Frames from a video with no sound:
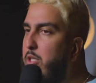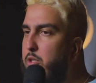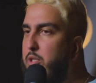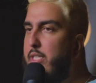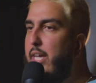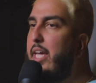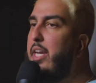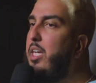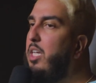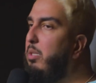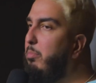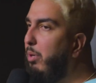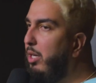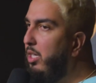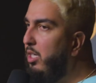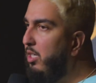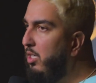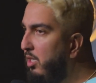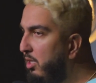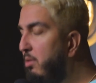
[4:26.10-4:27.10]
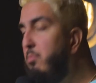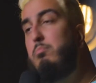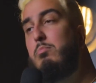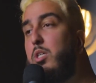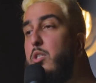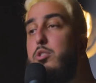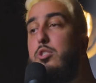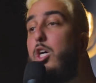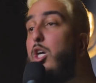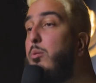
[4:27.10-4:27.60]
you dating anybody? He
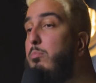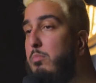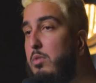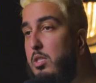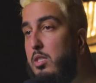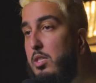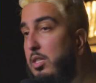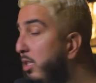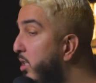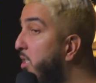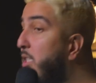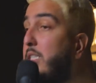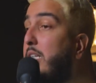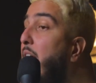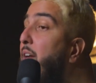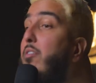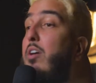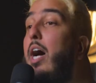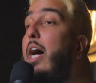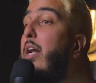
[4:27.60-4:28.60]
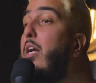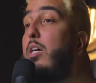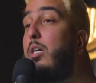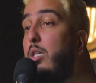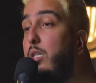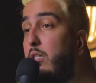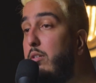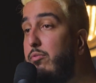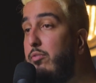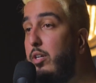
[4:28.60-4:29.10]
goes, nope, never had a
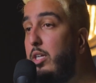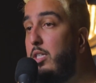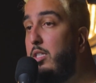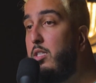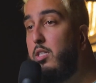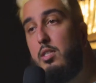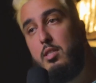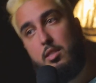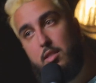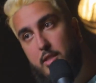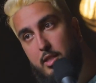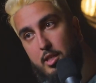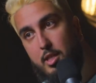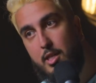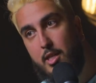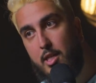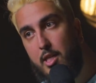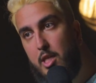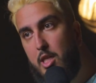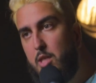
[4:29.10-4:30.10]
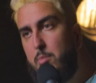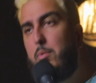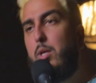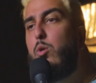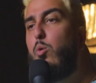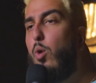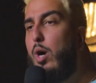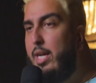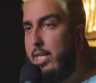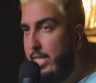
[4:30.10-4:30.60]
girlfriend. I'm like,
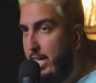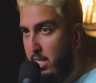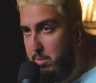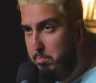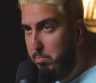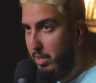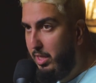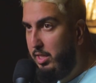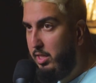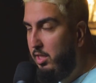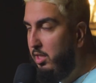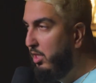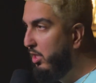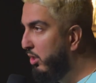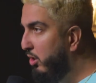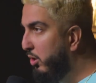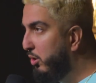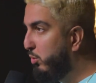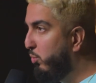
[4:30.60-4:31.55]
why not, buddy? He goes,